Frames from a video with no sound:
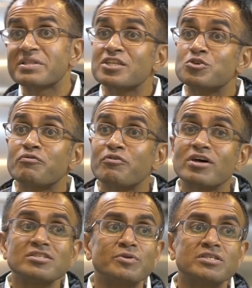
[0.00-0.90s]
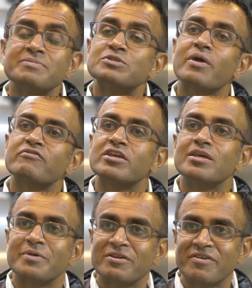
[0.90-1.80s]
but that's good for us because it means we have to
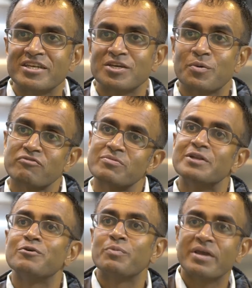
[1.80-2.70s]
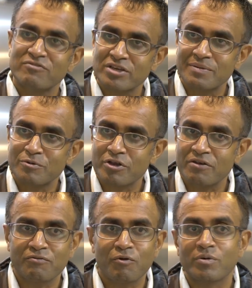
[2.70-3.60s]
keep innovating, we have to be look, we have to keep
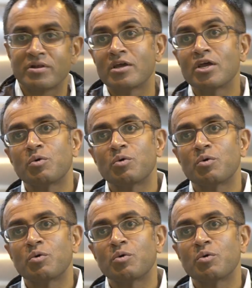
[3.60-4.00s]
looking forward,